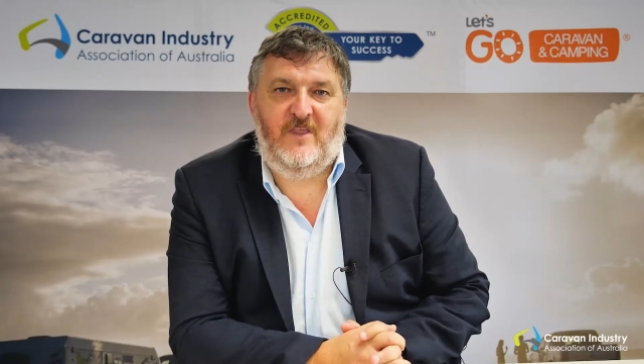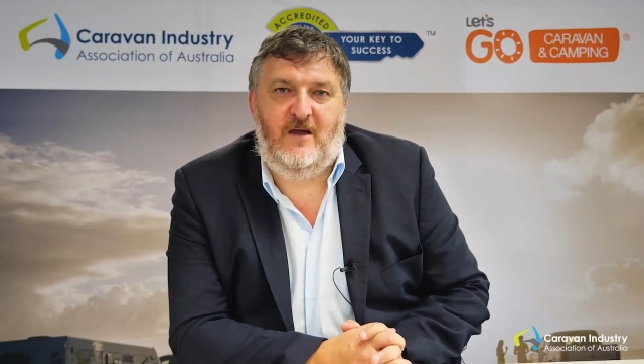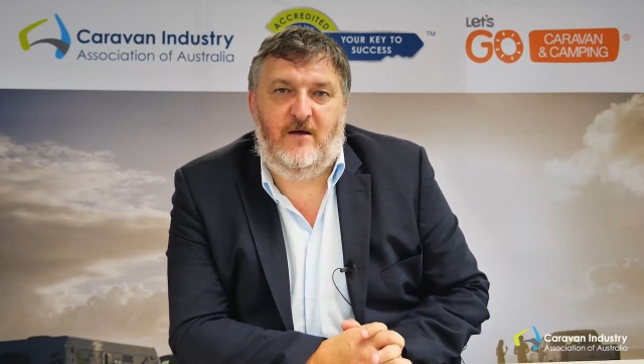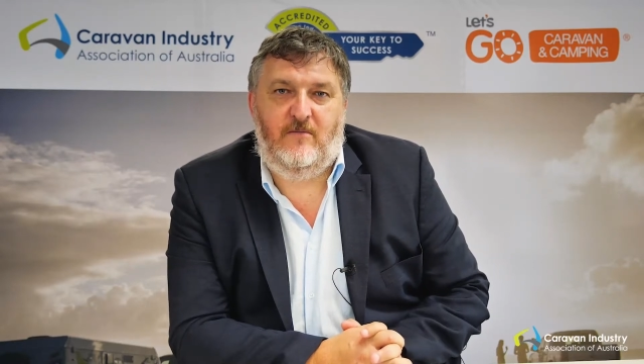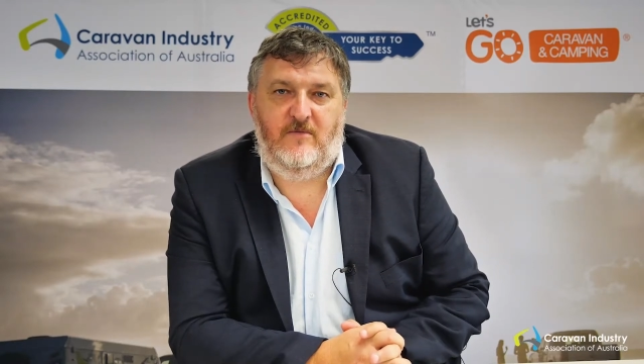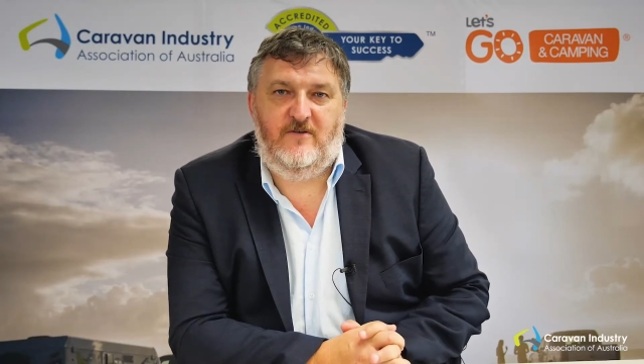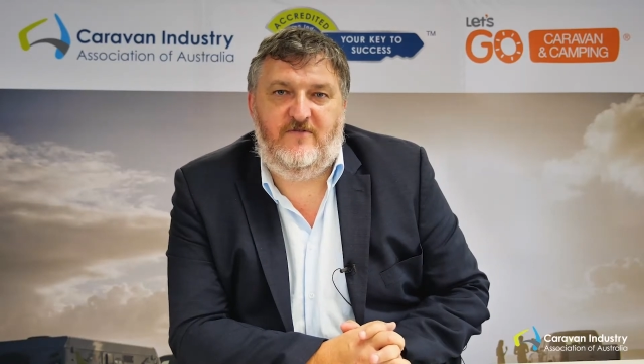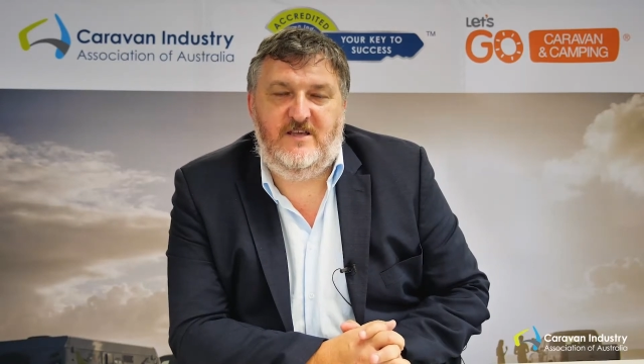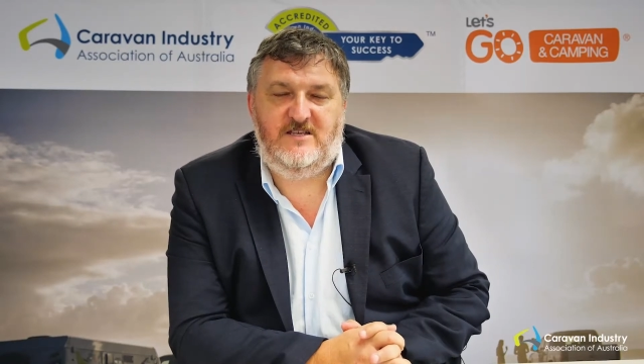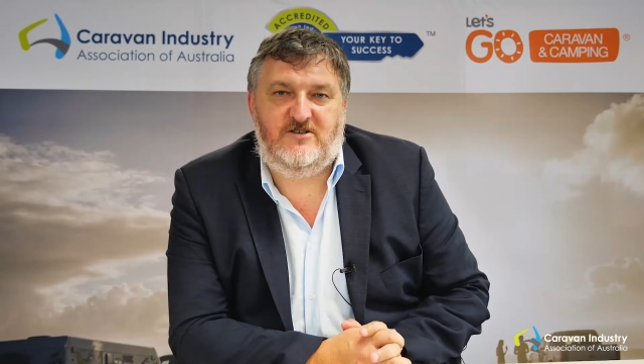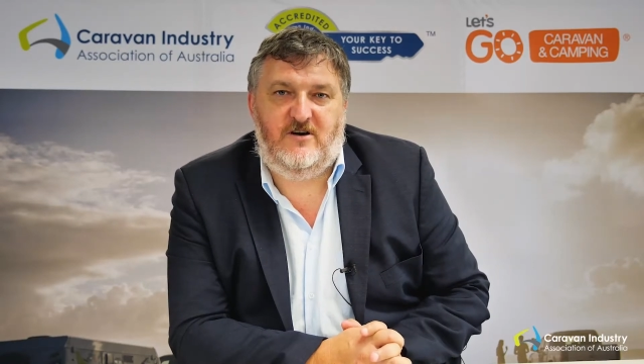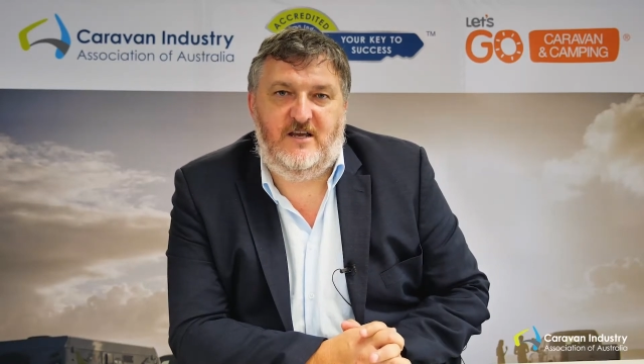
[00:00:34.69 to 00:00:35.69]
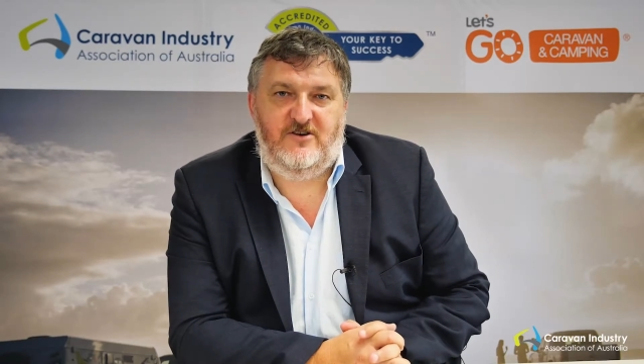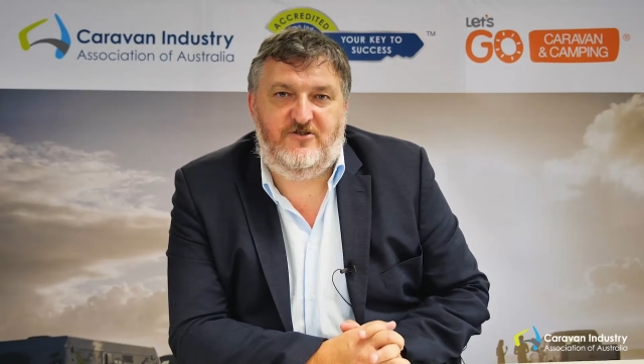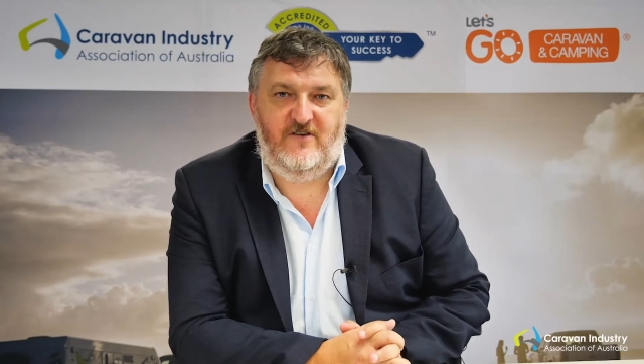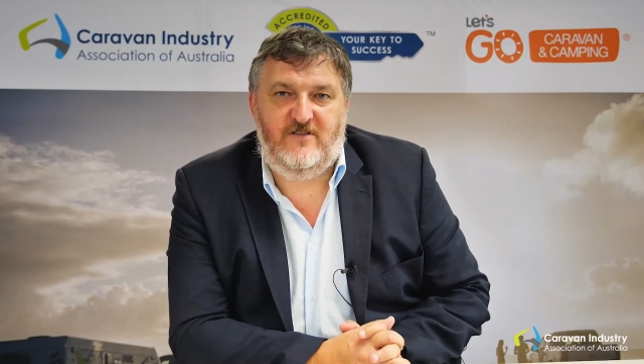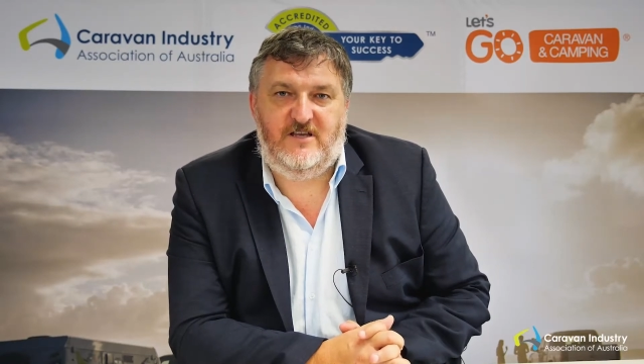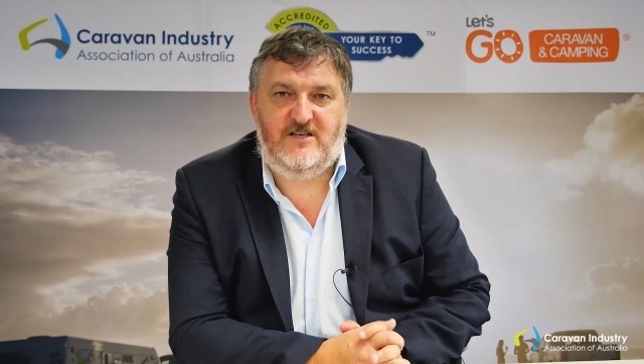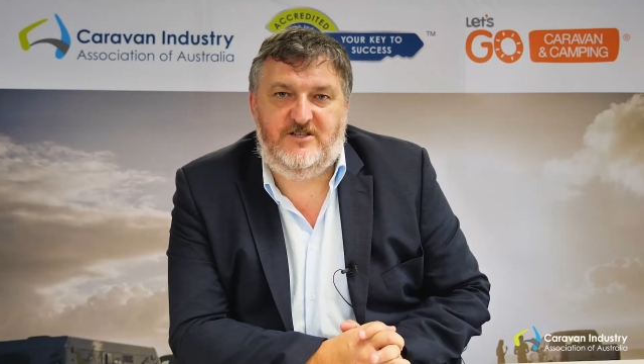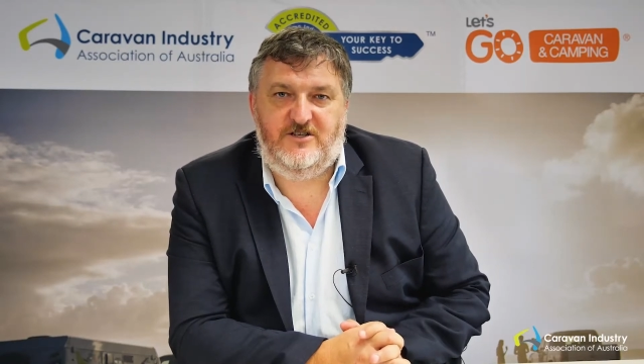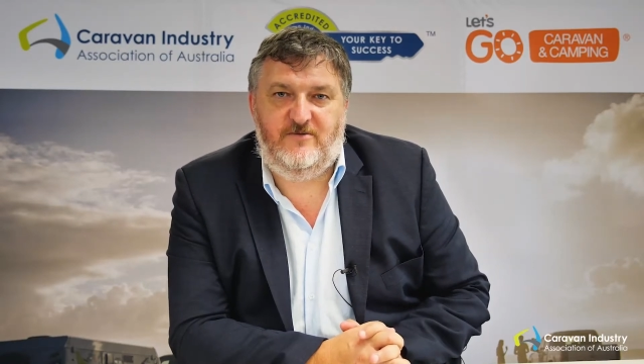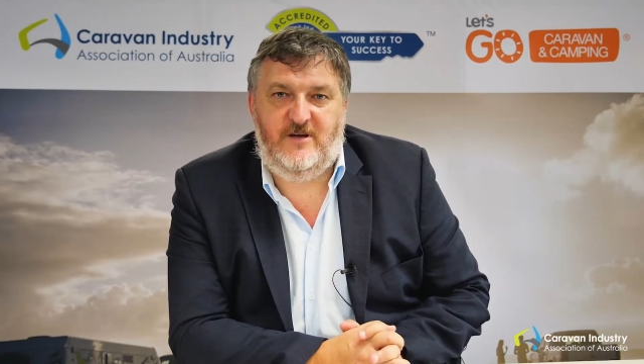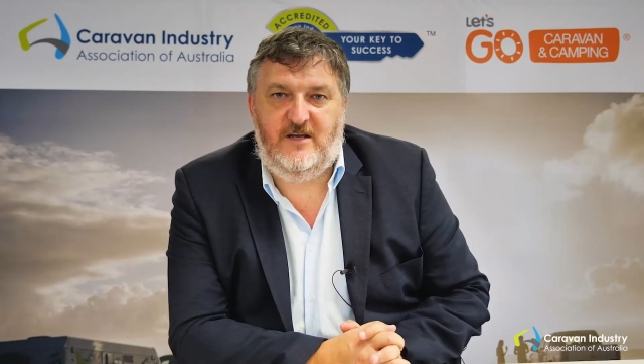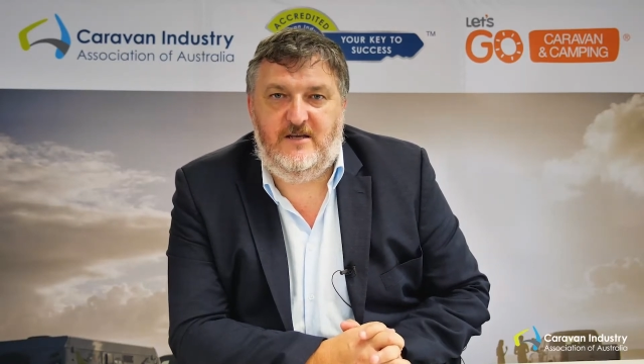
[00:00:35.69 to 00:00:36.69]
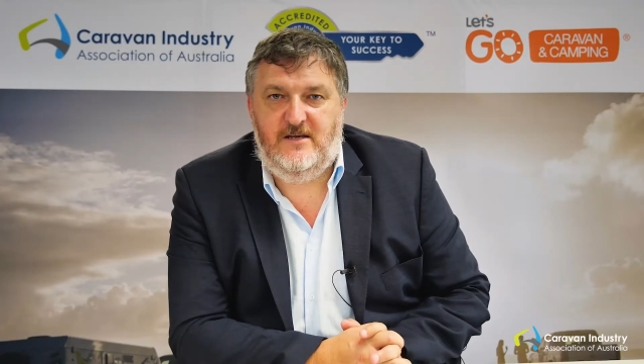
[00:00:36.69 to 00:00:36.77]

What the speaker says: of the Australian travelling consumer.